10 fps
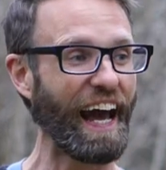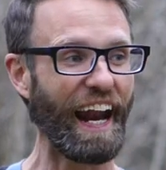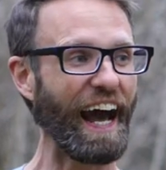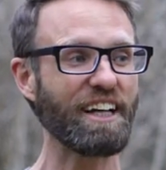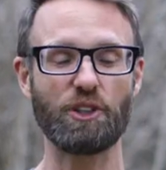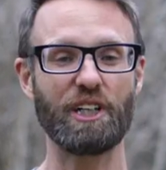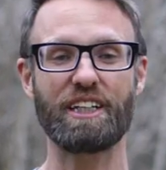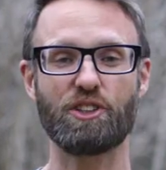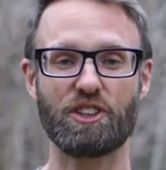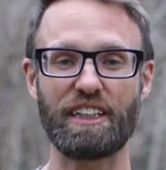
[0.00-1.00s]
It actually
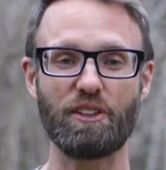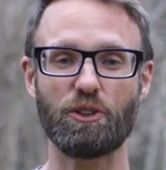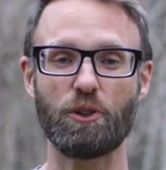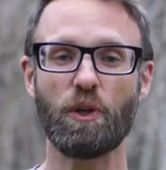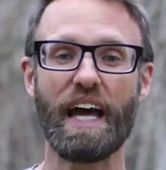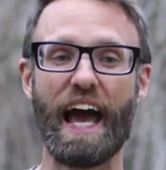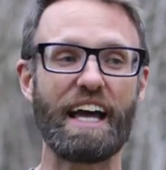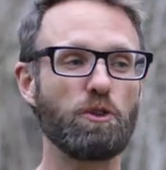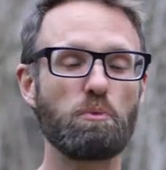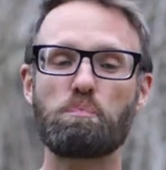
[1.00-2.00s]
can just heal you
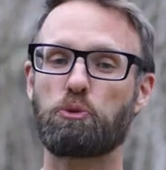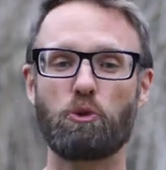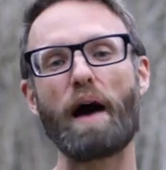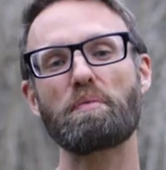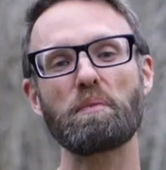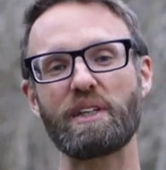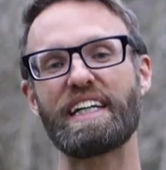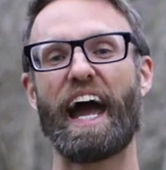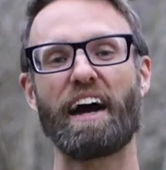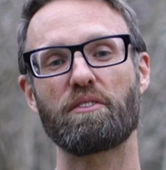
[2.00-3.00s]
and you
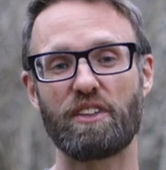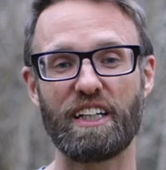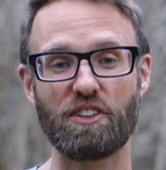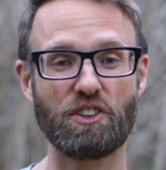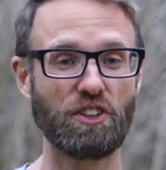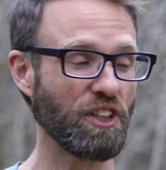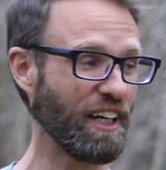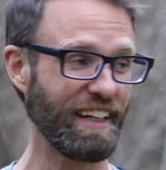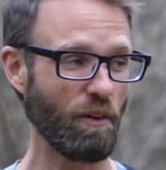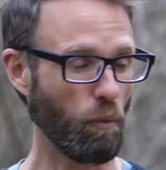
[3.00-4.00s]
probably have this
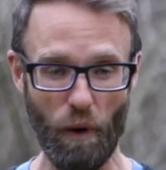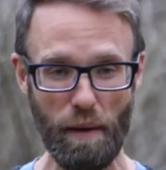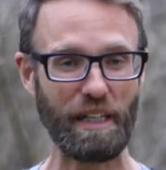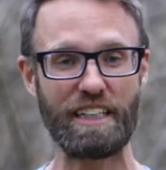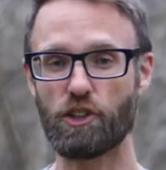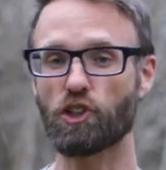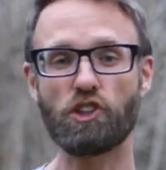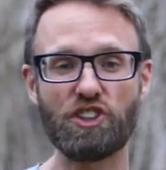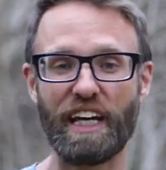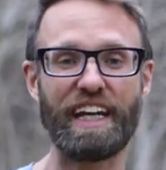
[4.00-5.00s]
remedy just
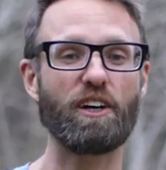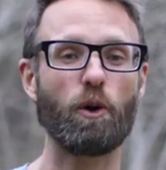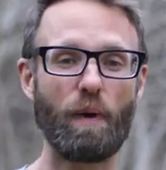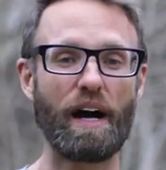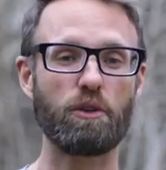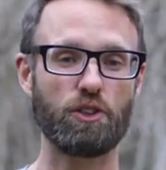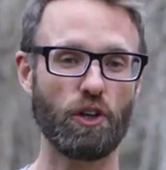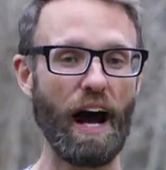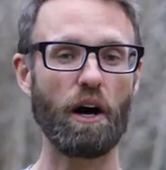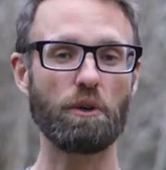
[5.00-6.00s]
sitting around
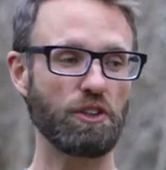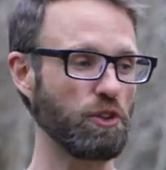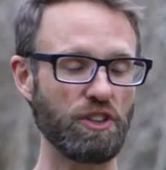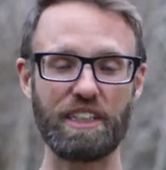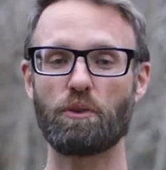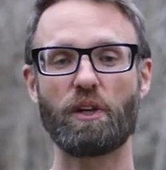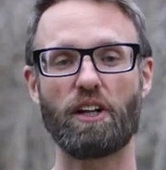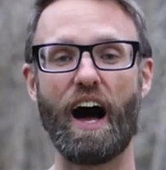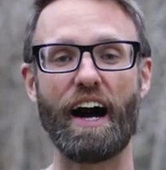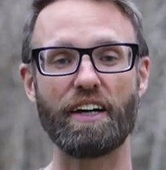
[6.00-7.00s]
your house and you didn't
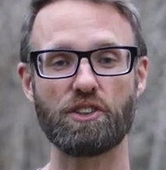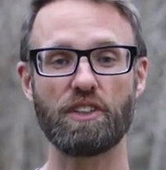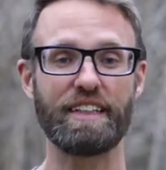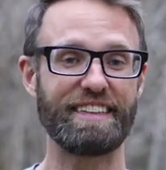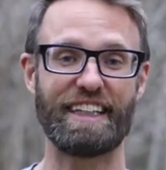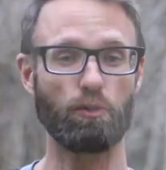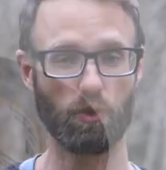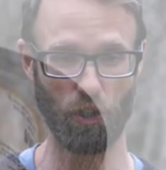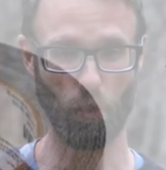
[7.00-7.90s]
realize this was